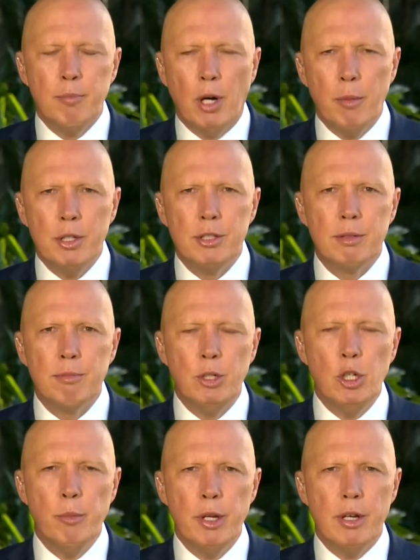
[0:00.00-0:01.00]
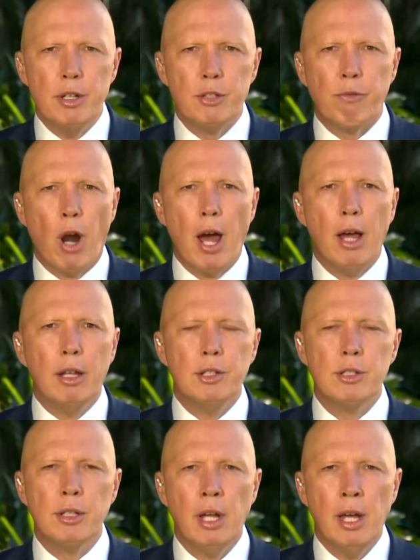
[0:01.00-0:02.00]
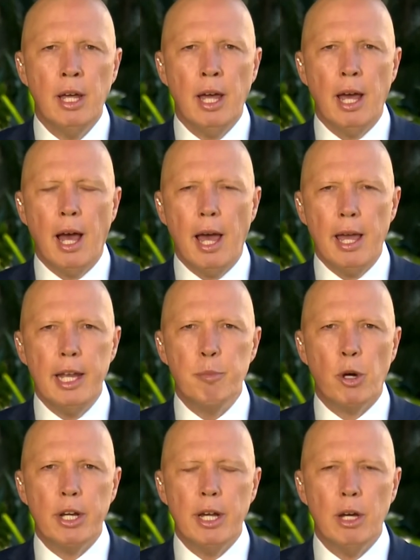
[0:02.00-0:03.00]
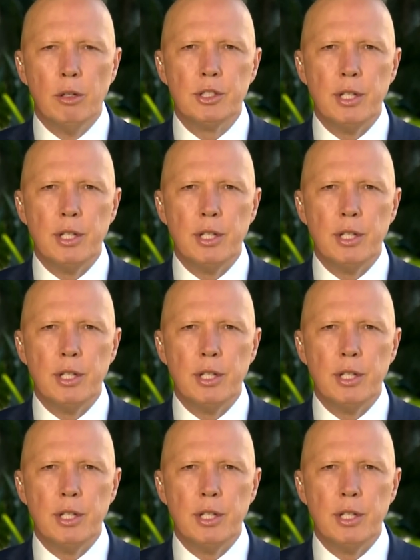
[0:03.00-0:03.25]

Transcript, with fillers: I'm as human and as frail as uh, anybody else,